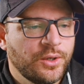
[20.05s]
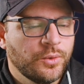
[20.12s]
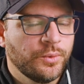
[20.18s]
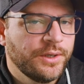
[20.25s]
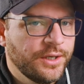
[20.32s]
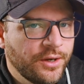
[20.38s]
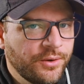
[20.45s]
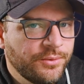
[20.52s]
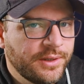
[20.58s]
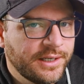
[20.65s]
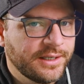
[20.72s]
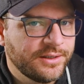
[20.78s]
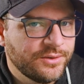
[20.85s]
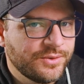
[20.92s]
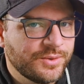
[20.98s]
we know that it
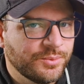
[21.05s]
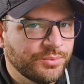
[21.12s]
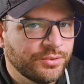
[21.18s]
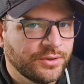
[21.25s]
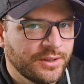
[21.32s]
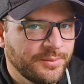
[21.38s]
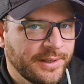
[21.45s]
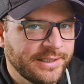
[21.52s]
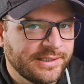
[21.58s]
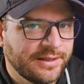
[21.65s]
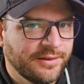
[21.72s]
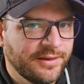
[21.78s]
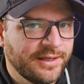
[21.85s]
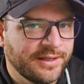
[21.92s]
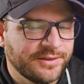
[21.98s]
can do some pretty amazing
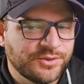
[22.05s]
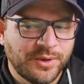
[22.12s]
things.